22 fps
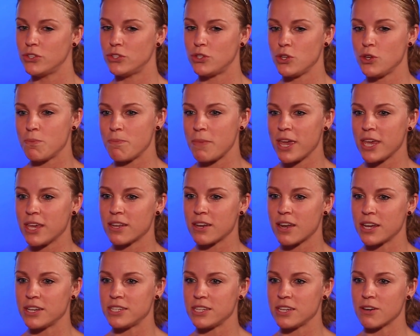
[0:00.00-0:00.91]
So you make
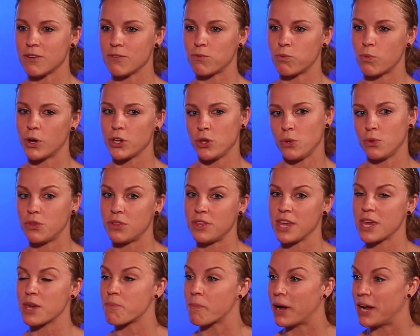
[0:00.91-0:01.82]
an idea of what you
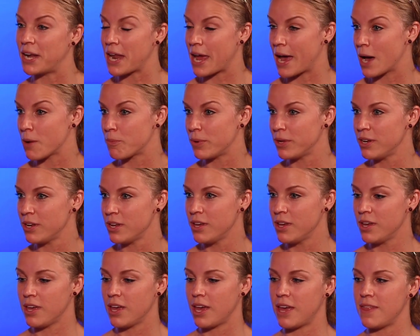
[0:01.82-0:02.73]
think might happen,
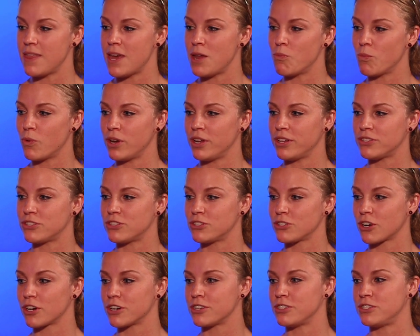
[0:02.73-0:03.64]
mm -hmm. and then when it
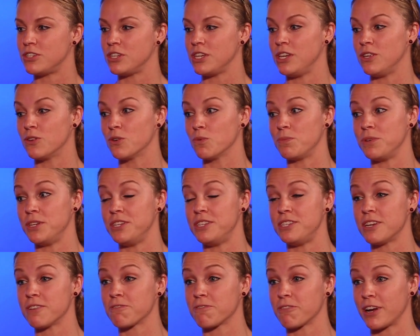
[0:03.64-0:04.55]
starts to either be
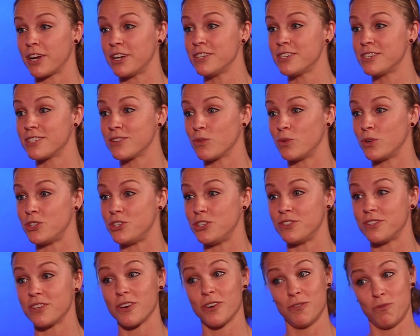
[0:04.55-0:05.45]
different, which
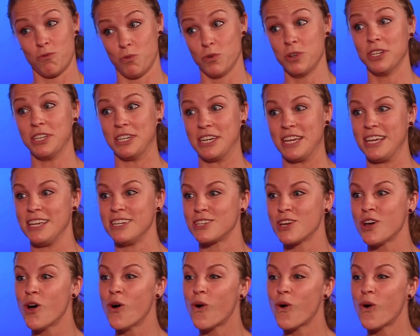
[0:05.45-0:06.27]
is really neat,